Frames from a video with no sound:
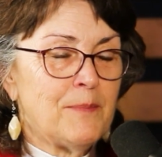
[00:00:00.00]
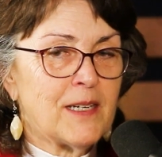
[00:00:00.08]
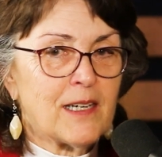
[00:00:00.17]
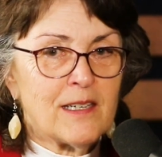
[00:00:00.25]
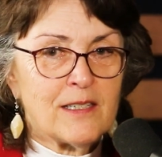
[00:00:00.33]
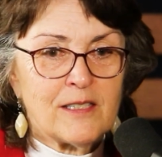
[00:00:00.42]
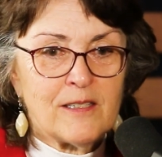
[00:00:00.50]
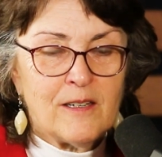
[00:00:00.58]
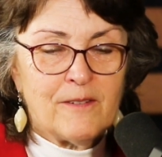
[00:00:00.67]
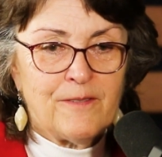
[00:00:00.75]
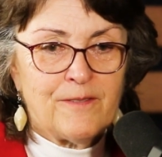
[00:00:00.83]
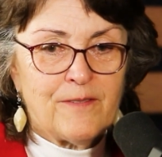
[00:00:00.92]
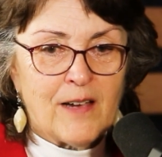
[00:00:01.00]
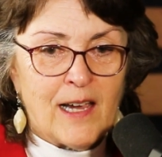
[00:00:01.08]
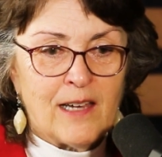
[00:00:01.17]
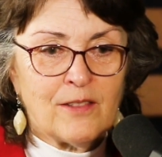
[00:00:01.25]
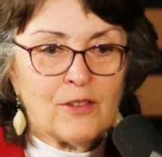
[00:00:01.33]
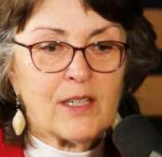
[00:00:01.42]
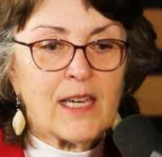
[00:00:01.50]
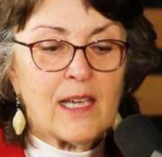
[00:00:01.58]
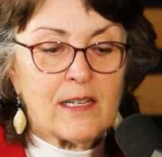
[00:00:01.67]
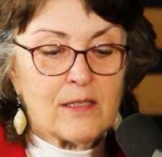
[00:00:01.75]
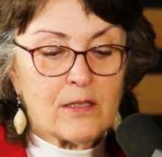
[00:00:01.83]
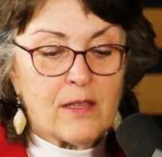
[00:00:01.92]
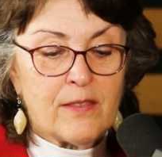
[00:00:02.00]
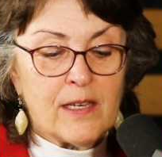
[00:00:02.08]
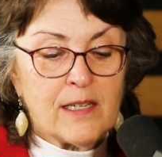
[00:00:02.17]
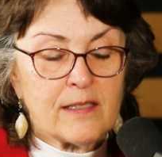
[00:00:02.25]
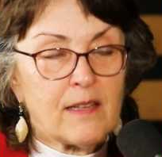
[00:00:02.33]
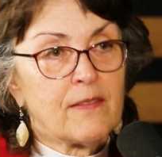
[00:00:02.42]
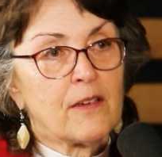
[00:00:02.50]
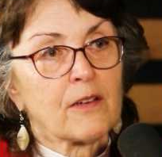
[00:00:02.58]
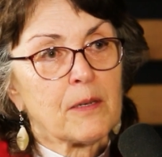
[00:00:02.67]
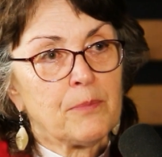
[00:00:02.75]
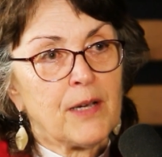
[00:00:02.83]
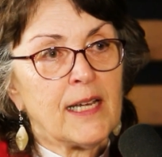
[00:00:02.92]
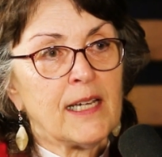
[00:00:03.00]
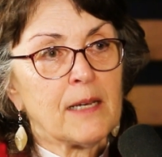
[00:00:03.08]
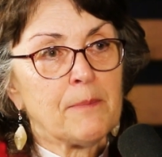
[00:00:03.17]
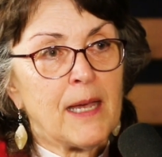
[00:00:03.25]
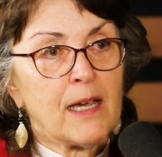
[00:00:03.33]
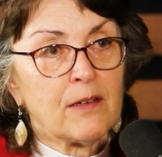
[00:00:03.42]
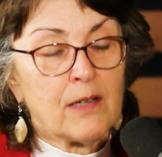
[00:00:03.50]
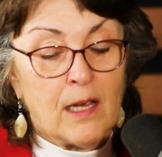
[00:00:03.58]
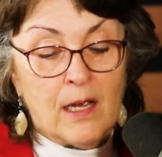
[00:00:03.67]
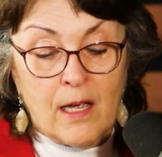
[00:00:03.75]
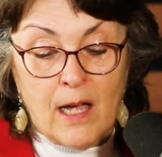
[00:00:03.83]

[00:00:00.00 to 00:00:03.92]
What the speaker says: because if I look at things that they're complaining about,